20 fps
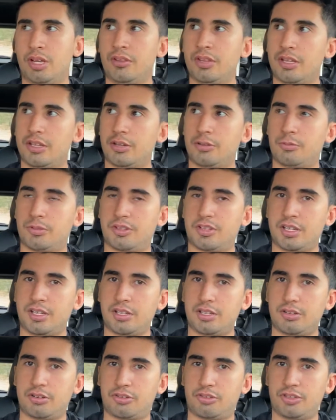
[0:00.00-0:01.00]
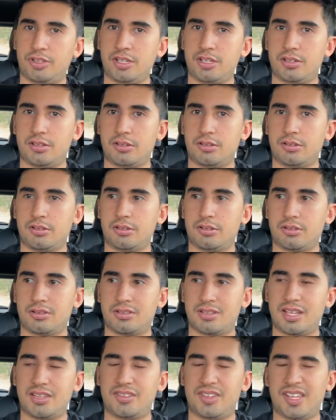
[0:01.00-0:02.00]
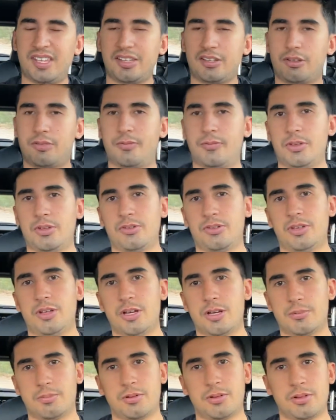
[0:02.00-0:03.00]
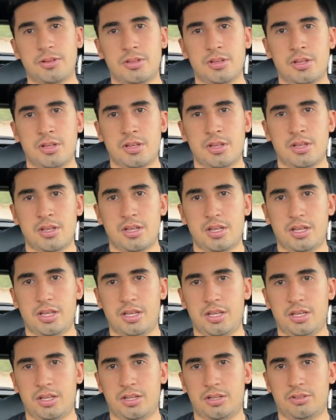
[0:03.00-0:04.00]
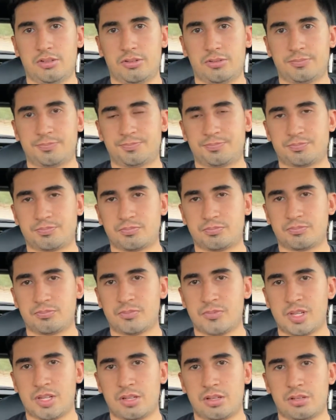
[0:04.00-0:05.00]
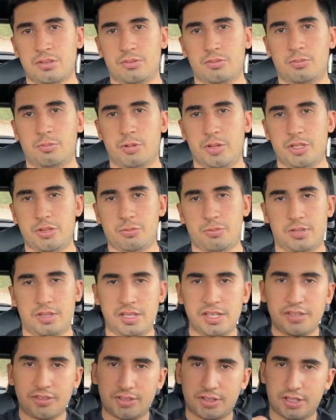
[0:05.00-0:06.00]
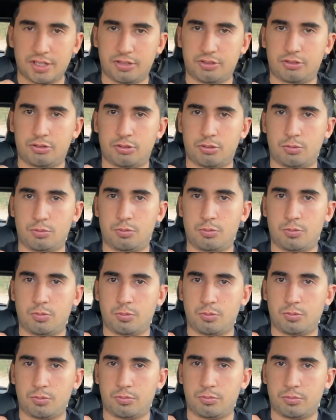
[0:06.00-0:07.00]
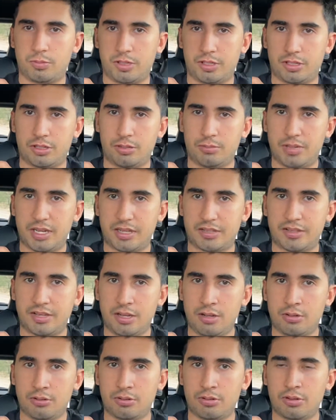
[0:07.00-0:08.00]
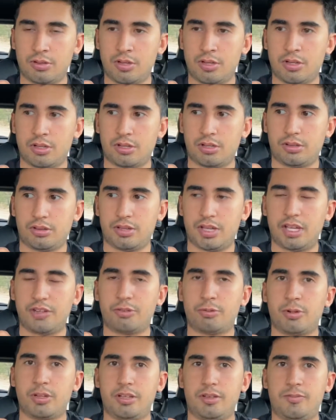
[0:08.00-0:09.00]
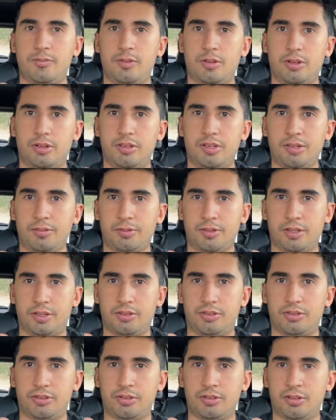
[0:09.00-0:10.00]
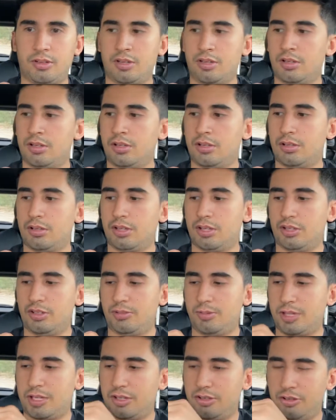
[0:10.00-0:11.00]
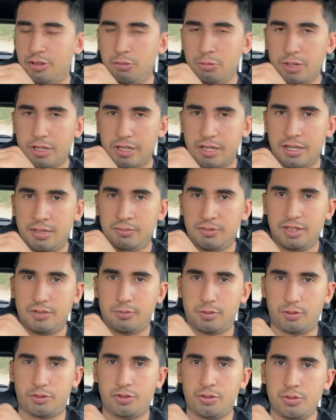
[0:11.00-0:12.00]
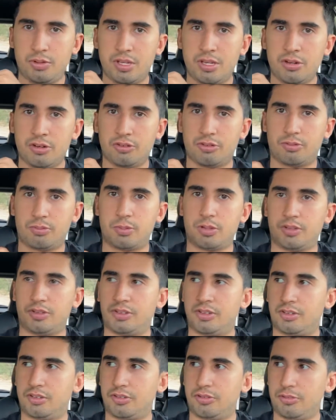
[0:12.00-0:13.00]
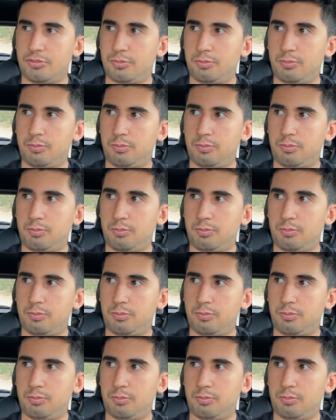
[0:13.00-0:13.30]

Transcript: that you're retaining your seed, that tank fills up, and when you release it, so when you come back down, that's when you feel a difference. And it's because you were empty for 2 years, but since you